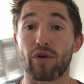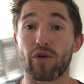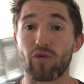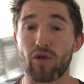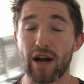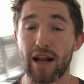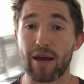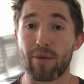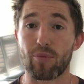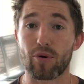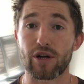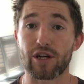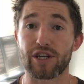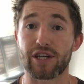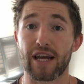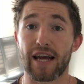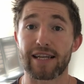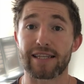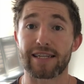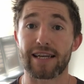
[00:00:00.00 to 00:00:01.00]
We really
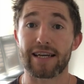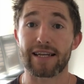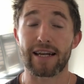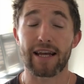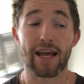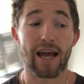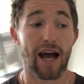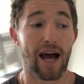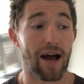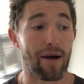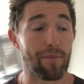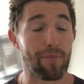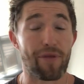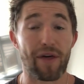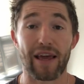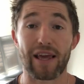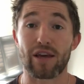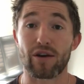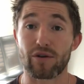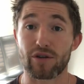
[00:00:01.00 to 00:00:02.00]
appreciate it.
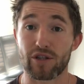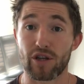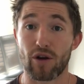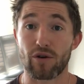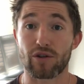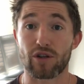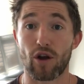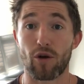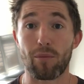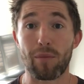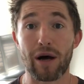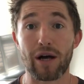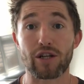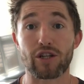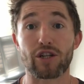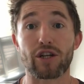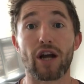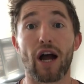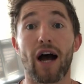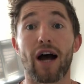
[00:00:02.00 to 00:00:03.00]
Thank you so, so
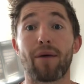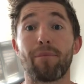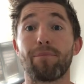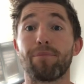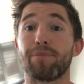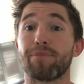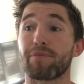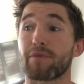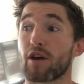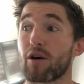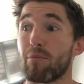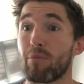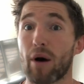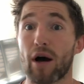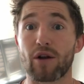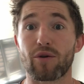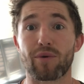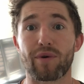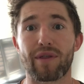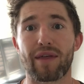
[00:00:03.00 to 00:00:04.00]
much.
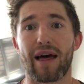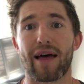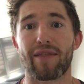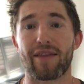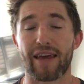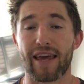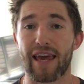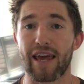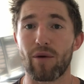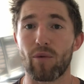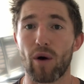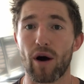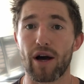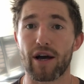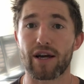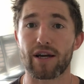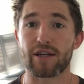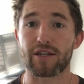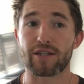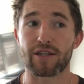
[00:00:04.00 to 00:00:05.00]
Combined with that, the key
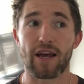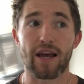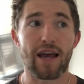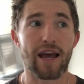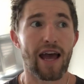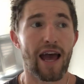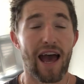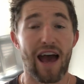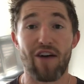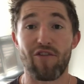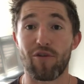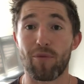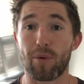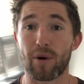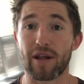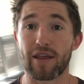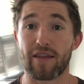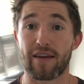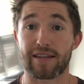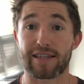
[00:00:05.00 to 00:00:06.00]
workers,
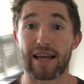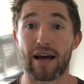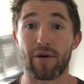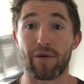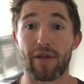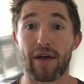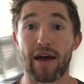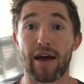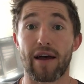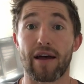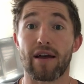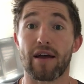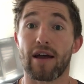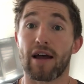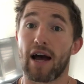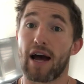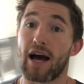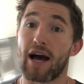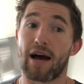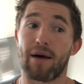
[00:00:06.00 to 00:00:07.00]
everybody that's out there,
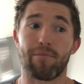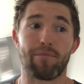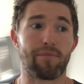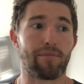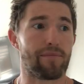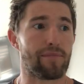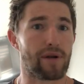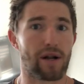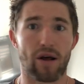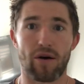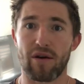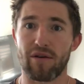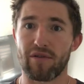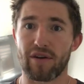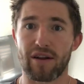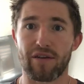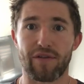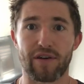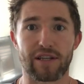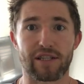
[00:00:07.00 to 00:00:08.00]
you know,
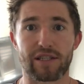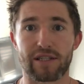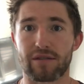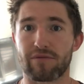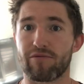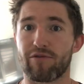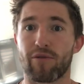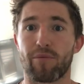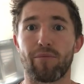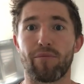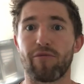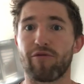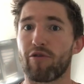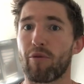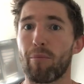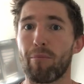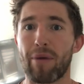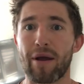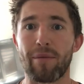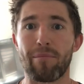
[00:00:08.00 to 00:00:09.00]
even if it's from
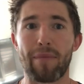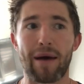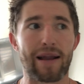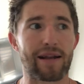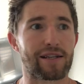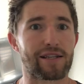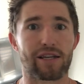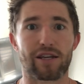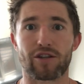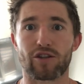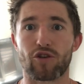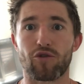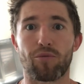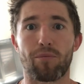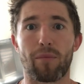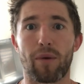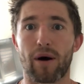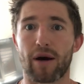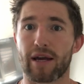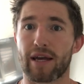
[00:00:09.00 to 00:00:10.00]
bin men to
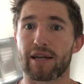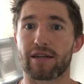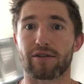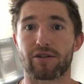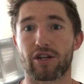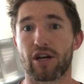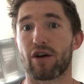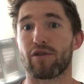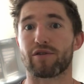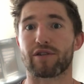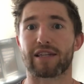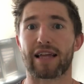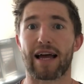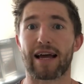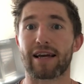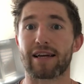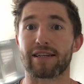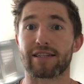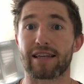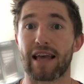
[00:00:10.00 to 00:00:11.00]
supermarkets, shelf
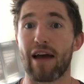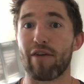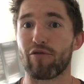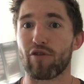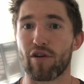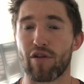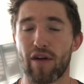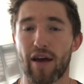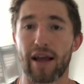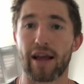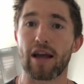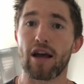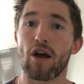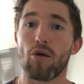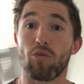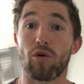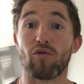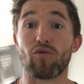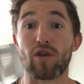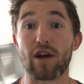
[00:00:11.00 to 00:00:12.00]
stackers, everything,
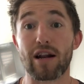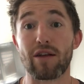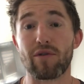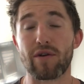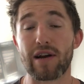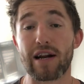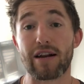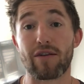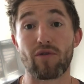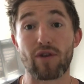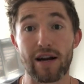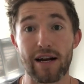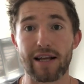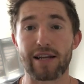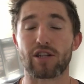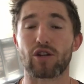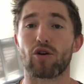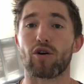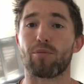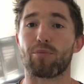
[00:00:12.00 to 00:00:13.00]
we really, really,
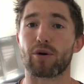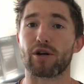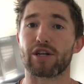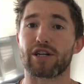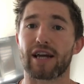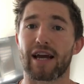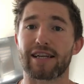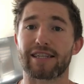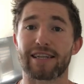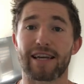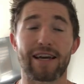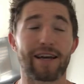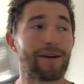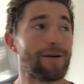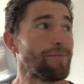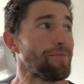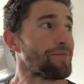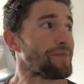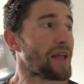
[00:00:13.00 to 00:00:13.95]
really do appreciate it.